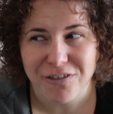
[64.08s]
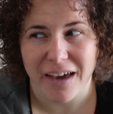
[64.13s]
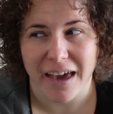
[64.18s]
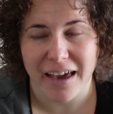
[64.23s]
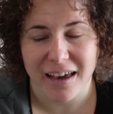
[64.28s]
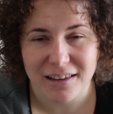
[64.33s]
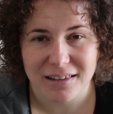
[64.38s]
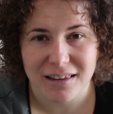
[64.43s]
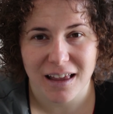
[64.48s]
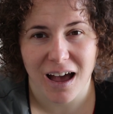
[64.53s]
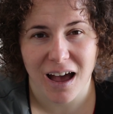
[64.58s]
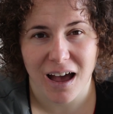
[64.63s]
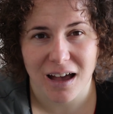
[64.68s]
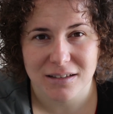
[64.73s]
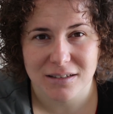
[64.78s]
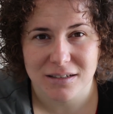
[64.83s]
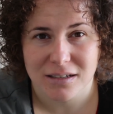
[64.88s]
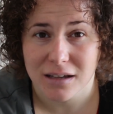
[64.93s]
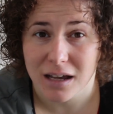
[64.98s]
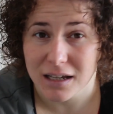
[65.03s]
think
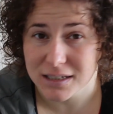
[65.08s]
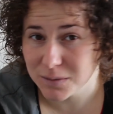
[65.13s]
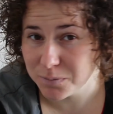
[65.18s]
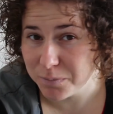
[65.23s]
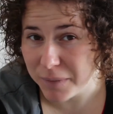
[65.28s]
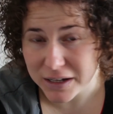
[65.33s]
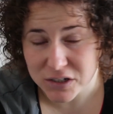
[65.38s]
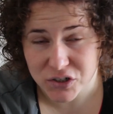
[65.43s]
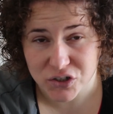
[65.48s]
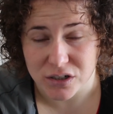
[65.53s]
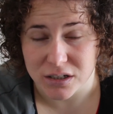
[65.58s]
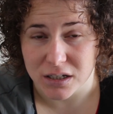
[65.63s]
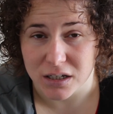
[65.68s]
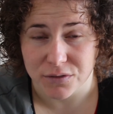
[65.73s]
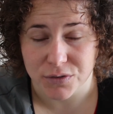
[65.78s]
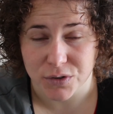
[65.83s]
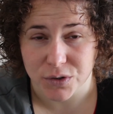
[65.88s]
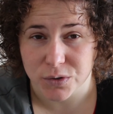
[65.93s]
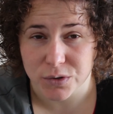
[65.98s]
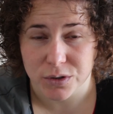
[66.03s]
that especially
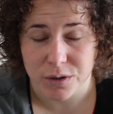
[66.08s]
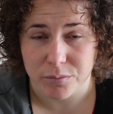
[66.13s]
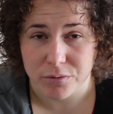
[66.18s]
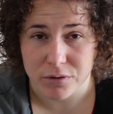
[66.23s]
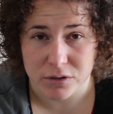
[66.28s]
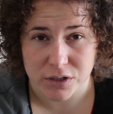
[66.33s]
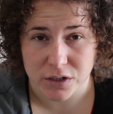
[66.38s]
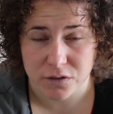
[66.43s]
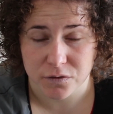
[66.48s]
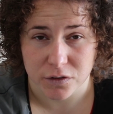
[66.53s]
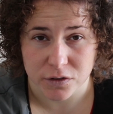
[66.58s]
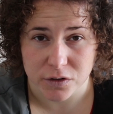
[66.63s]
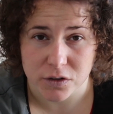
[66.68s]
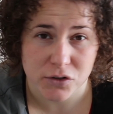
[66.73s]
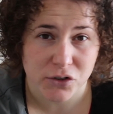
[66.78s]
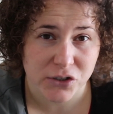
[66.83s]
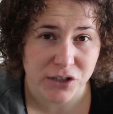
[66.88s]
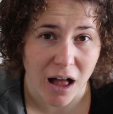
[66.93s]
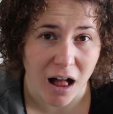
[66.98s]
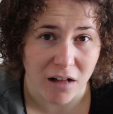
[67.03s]
if you do the project for
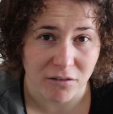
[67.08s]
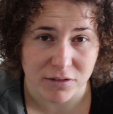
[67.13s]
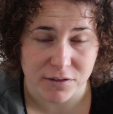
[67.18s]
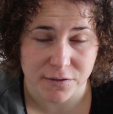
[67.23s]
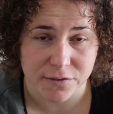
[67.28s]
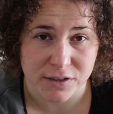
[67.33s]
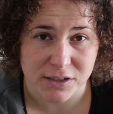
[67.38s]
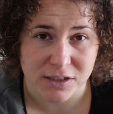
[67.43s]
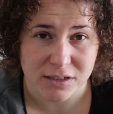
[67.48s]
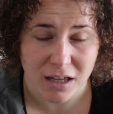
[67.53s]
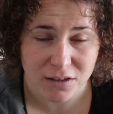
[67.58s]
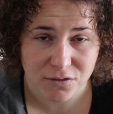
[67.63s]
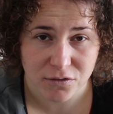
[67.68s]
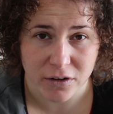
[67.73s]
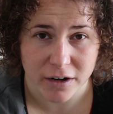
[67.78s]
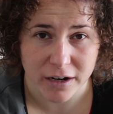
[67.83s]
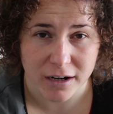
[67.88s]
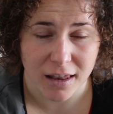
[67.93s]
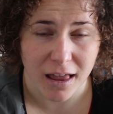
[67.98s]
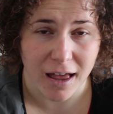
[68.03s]
yourself, if it's not
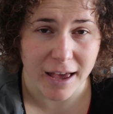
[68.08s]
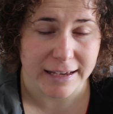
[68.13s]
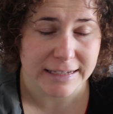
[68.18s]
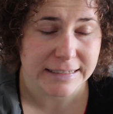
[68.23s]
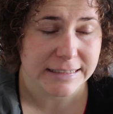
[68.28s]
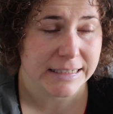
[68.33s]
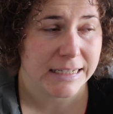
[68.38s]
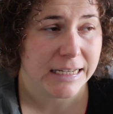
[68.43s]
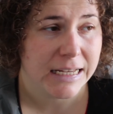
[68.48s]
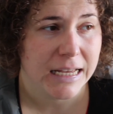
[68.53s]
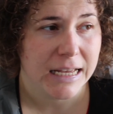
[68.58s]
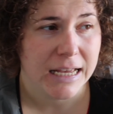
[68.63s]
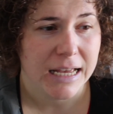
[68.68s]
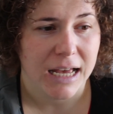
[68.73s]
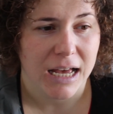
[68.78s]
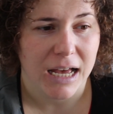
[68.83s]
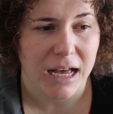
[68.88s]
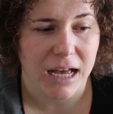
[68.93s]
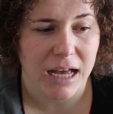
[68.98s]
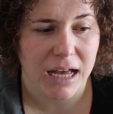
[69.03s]
for a client,
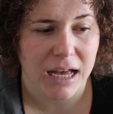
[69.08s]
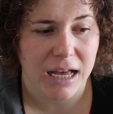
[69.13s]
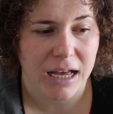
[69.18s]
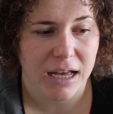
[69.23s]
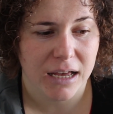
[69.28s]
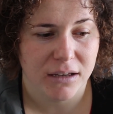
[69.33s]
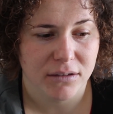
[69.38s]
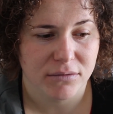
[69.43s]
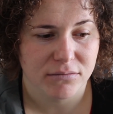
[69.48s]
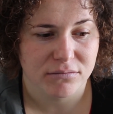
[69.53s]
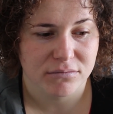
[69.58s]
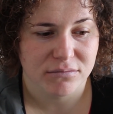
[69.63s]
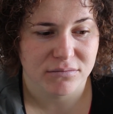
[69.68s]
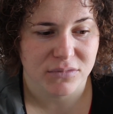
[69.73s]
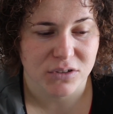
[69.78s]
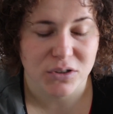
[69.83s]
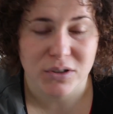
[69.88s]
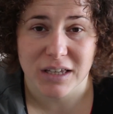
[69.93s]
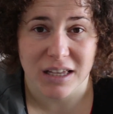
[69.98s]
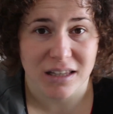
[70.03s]

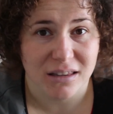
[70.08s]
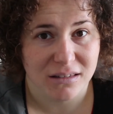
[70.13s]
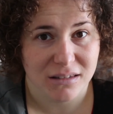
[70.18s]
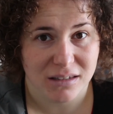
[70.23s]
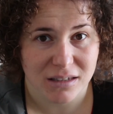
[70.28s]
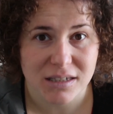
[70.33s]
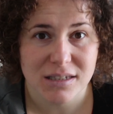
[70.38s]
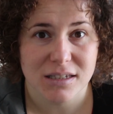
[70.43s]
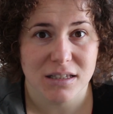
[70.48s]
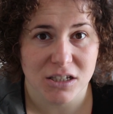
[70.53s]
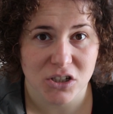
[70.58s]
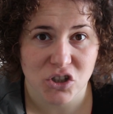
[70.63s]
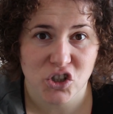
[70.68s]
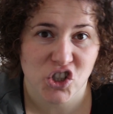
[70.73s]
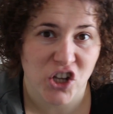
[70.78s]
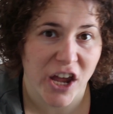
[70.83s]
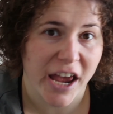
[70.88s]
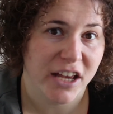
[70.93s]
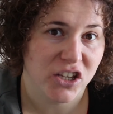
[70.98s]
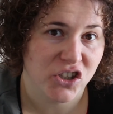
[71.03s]
you can easily
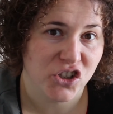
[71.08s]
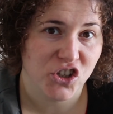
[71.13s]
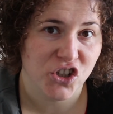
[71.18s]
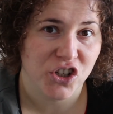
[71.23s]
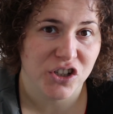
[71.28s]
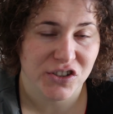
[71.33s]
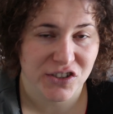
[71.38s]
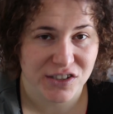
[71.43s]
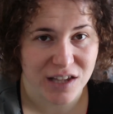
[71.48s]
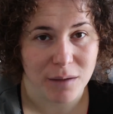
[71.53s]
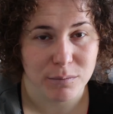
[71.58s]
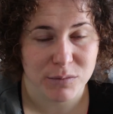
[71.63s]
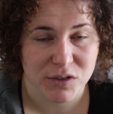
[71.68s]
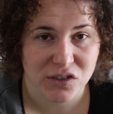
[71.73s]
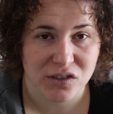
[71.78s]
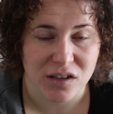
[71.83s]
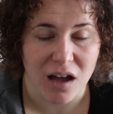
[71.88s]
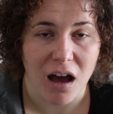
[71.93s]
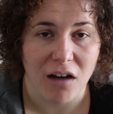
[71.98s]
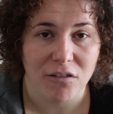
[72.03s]
change some
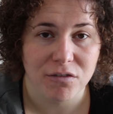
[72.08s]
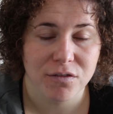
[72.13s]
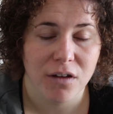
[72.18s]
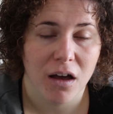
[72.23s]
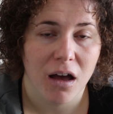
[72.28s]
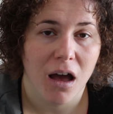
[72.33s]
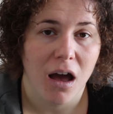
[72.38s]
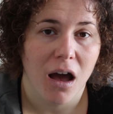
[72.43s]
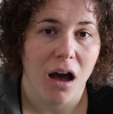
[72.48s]
stuff